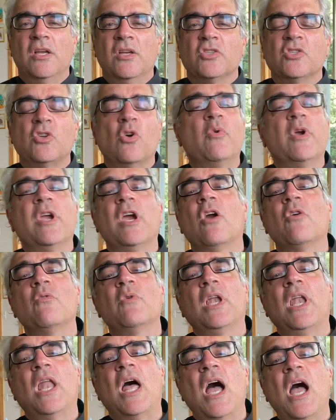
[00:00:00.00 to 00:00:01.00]
So we are
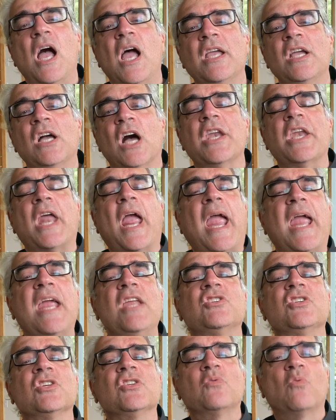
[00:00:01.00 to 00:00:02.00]
relying on
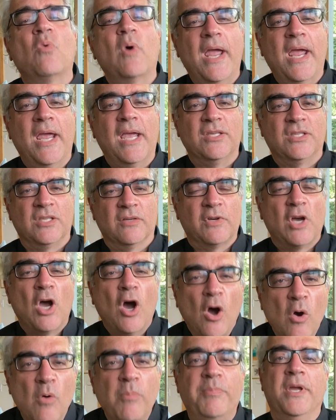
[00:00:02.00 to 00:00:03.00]
ancient ways of
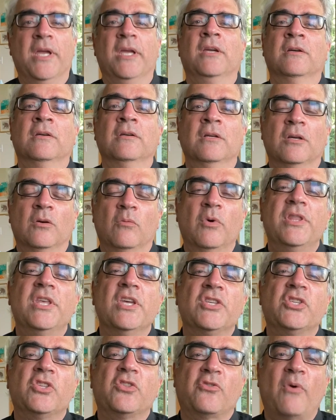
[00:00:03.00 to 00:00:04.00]
coping with
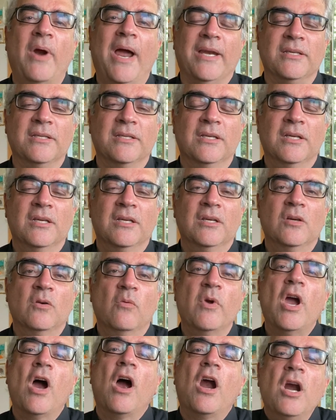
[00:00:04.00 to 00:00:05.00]
this threat.
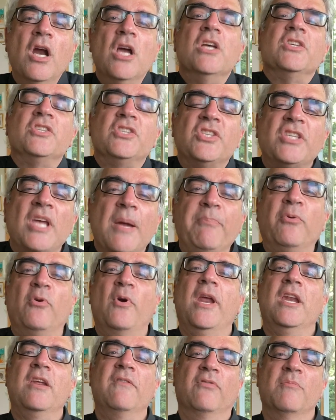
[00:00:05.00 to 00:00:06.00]
We are
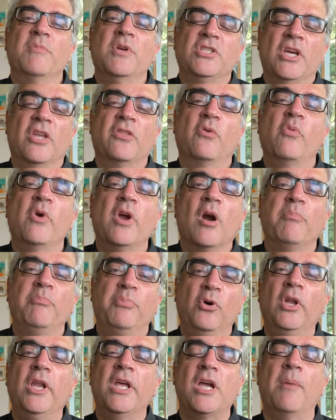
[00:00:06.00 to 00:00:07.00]
separating from each other. We are
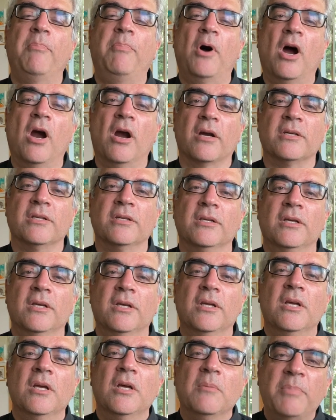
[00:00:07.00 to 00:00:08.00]
pulling apart.
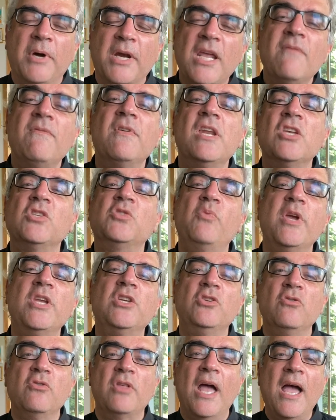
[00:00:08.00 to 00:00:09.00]
But even as we
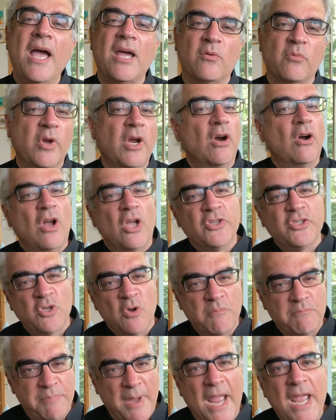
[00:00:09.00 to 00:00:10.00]
do that, we are
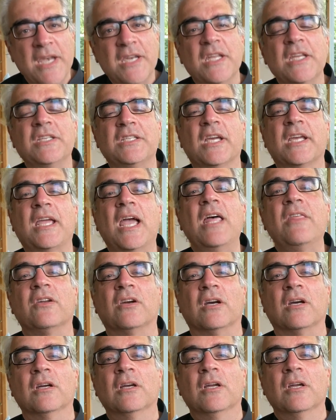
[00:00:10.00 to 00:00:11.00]
also banding
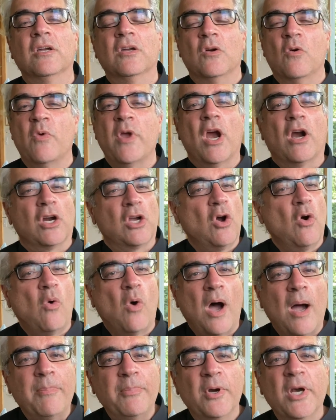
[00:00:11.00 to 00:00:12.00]
together. We are
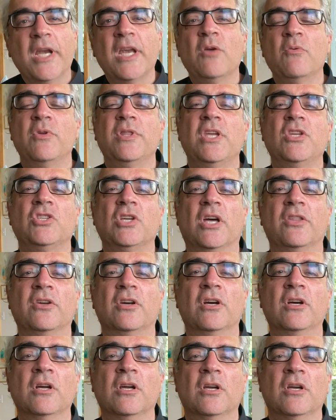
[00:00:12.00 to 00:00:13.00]
cooperating with each
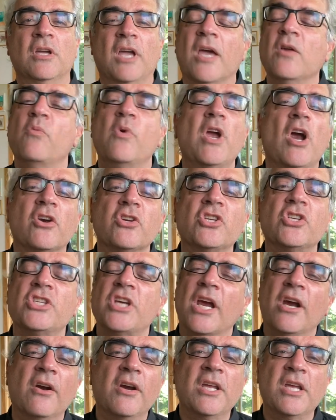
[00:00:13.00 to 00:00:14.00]
other, and we are
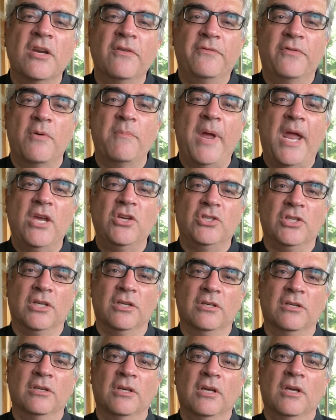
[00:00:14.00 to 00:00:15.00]
sharing
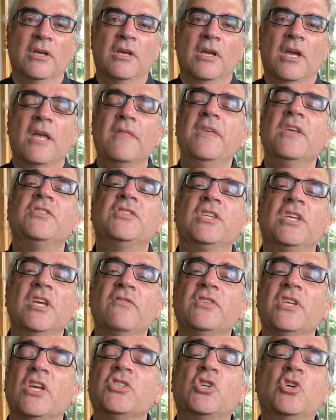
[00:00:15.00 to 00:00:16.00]
information. And this
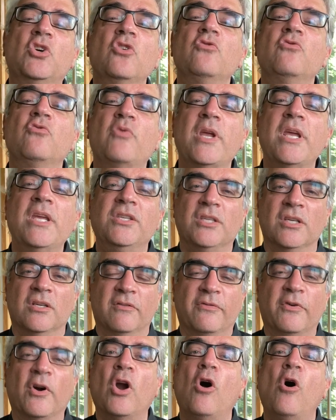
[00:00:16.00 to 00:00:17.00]
gives us good
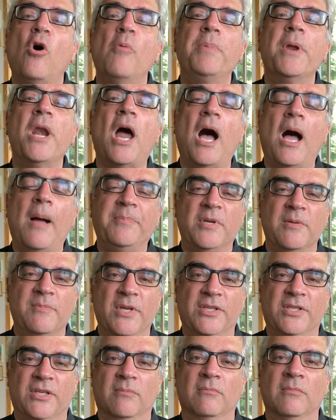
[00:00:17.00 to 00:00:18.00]
reason for hope and
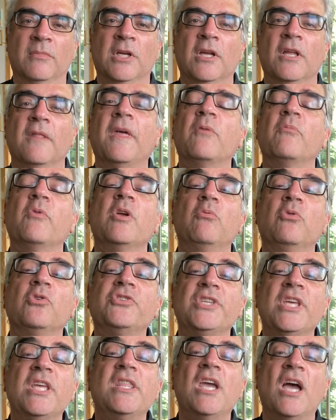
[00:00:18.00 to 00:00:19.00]
optimism that we will
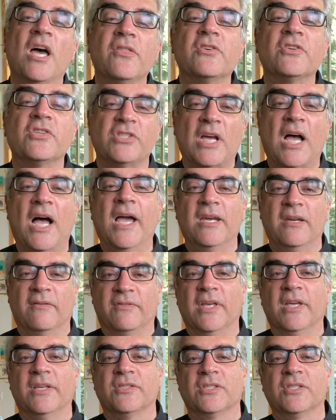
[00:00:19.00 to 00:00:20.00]
see the other side
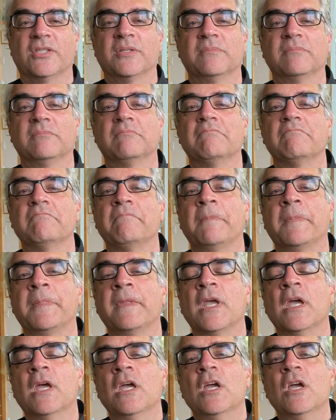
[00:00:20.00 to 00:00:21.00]
of this.
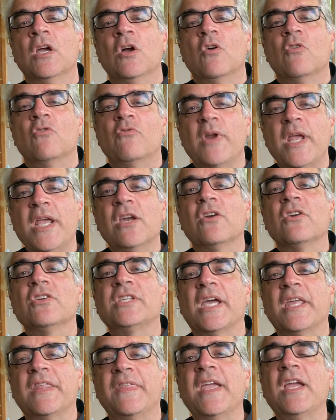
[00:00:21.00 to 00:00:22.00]

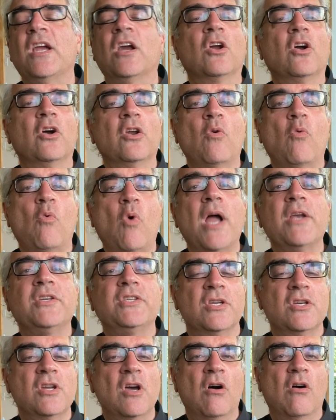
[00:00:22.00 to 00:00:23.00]
Readers, I think, are going to want
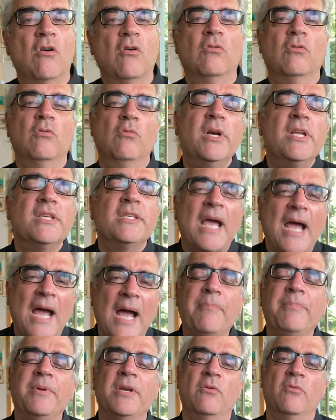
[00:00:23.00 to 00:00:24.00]
to know what is
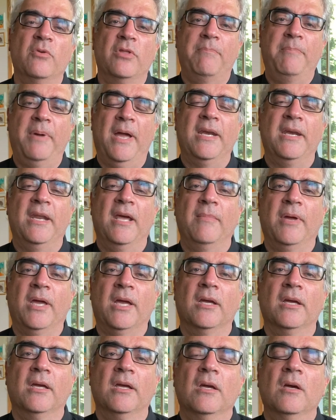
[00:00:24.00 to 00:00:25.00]
happening with the pandemic.
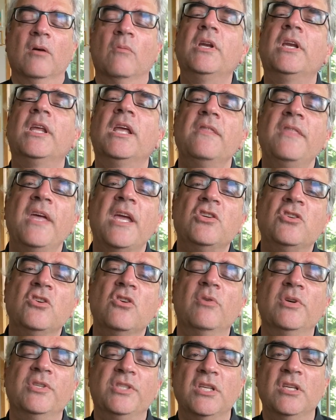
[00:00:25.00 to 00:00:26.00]
What can they
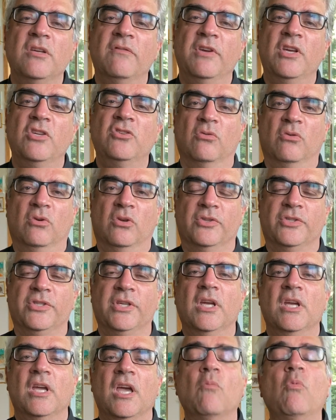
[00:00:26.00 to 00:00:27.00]
do as individuals?
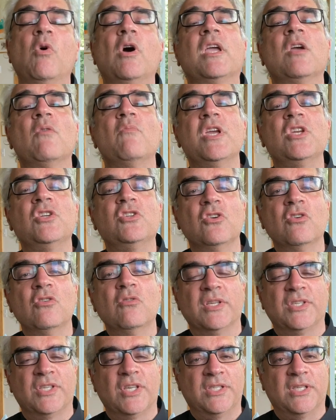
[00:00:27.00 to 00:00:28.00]
And what can we
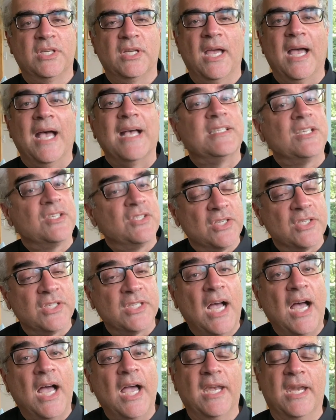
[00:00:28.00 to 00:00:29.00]
do as a
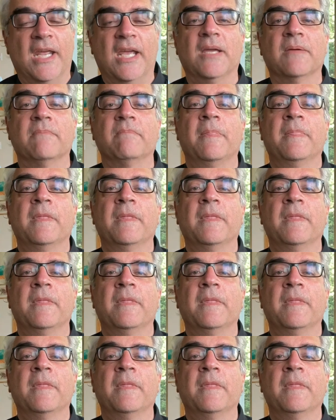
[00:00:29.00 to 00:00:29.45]
society?